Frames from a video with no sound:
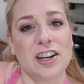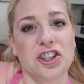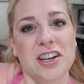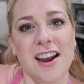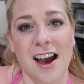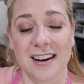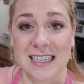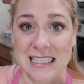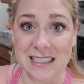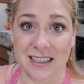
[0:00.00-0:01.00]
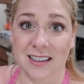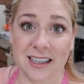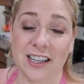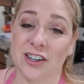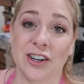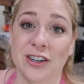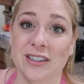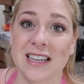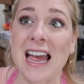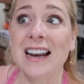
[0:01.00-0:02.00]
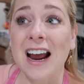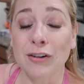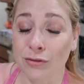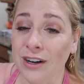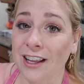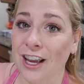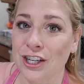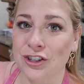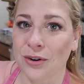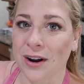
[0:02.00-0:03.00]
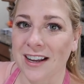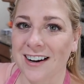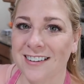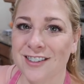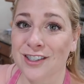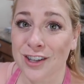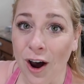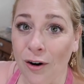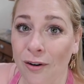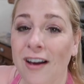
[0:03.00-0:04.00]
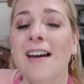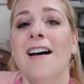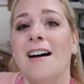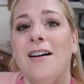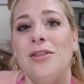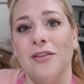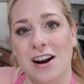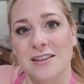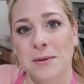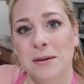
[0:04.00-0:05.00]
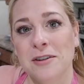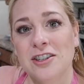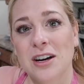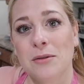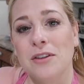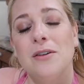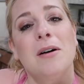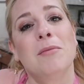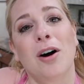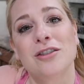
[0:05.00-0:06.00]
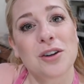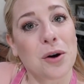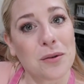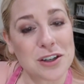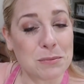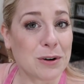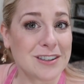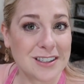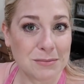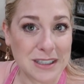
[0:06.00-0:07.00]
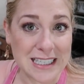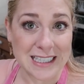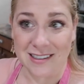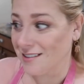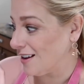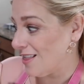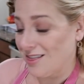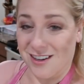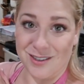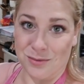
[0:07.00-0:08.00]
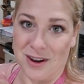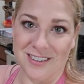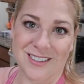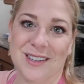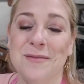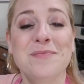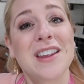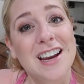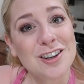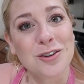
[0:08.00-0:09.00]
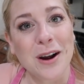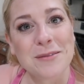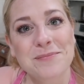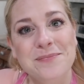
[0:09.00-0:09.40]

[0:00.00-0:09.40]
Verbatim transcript: and she added dill in hers, and I really enjoyed it. So the recipe I'm going to share with you, I'm also going to put some dill in this one, so enjoy.